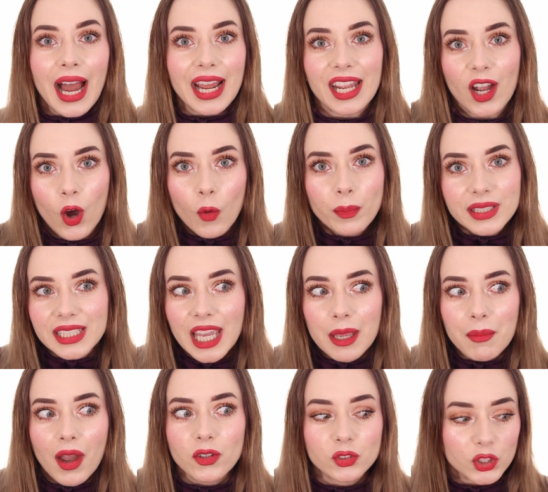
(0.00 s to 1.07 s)
I hope it
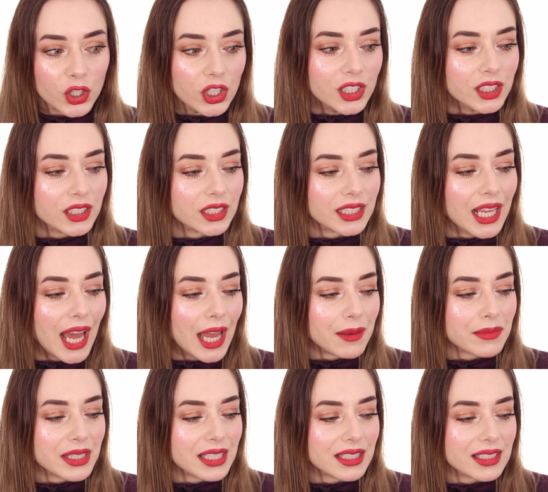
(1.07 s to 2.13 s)
came out good.
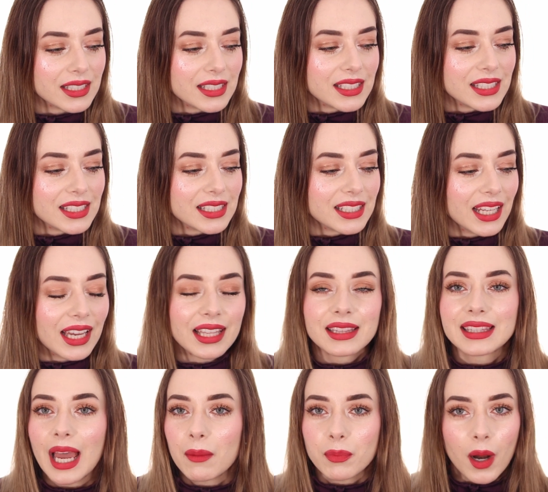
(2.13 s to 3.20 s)
I mean,
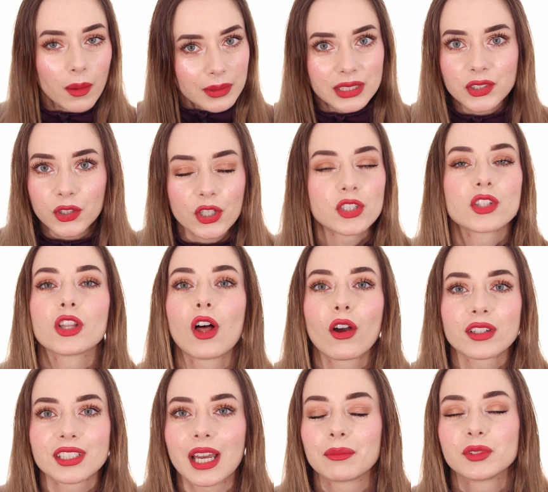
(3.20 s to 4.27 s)
that probably took a
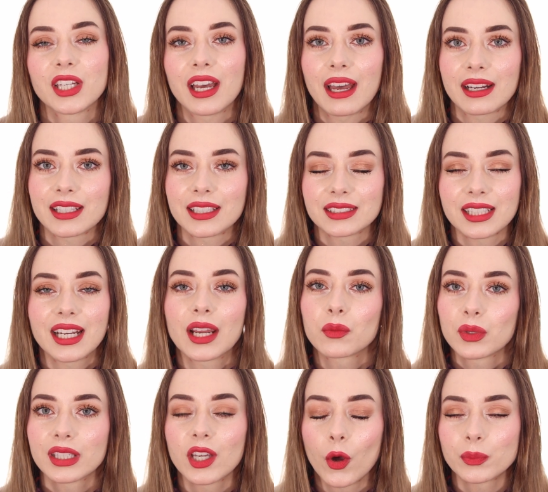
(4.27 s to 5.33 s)
long time to edit, and I
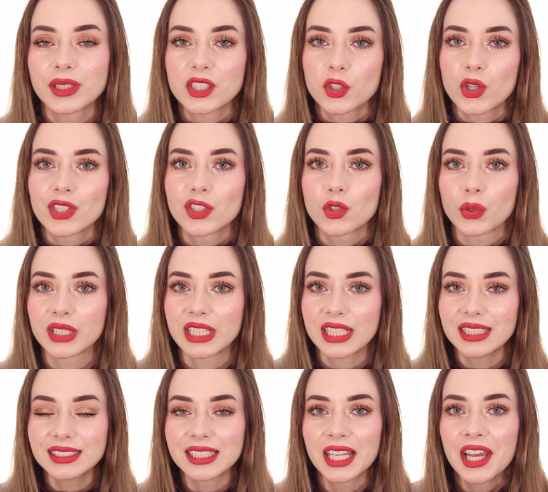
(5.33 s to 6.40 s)
really hope that you enjoyed
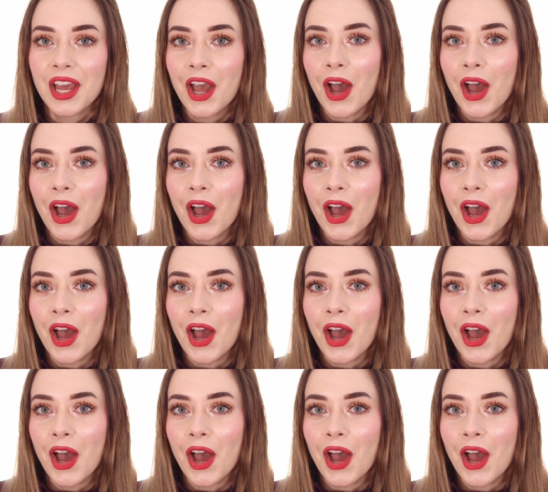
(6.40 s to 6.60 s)
it.